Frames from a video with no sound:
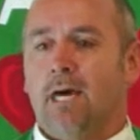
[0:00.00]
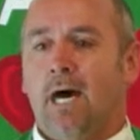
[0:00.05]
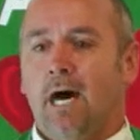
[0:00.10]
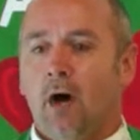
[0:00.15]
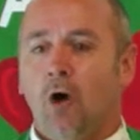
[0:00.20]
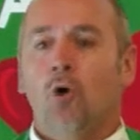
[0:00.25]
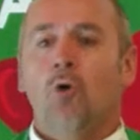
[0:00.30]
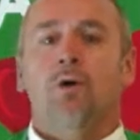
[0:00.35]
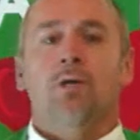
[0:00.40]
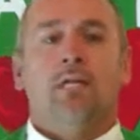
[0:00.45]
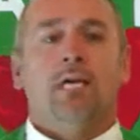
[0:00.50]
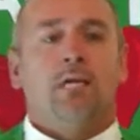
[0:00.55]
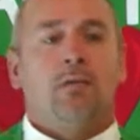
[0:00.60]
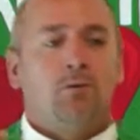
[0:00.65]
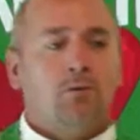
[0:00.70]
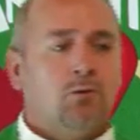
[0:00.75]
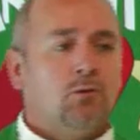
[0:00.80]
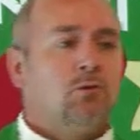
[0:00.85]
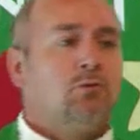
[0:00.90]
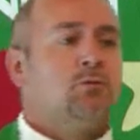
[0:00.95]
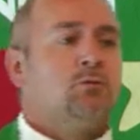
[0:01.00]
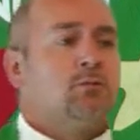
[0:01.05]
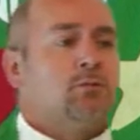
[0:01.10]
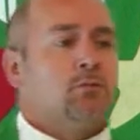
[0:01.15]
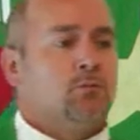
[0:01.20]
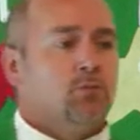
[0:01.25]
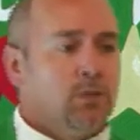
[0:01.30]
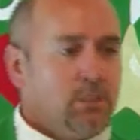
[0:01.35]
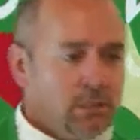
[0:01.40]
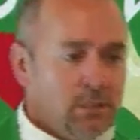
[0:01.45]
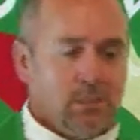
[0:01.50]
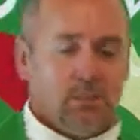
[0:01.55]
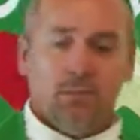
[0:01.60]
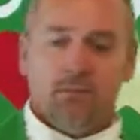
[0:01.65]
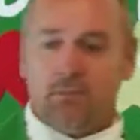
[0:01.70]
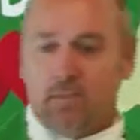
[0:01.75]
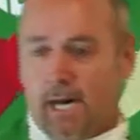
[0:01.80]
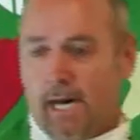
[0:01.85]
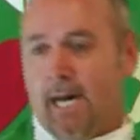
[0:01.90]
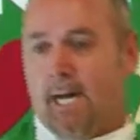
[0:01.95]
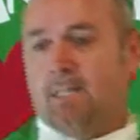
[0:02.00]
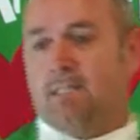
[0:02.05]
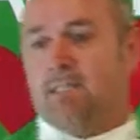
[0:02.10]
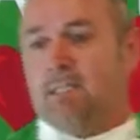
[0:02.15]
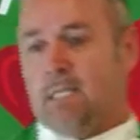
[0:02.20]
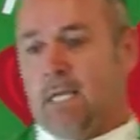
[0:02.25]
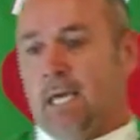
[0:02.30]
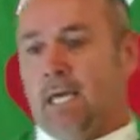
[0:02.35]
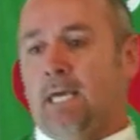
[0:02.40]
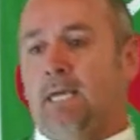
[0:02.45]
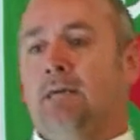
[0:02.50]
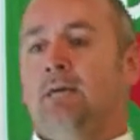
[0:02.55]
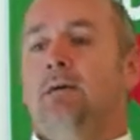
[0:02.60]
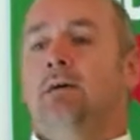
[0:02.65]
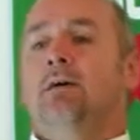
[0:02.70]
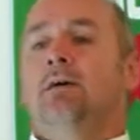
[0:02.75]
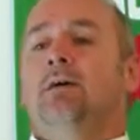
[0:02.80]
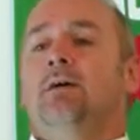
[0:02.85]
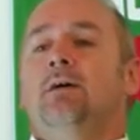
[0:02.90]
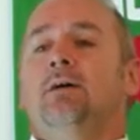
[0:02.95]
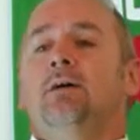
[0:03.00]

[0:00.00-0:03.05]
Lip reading: How can I use the riches of God today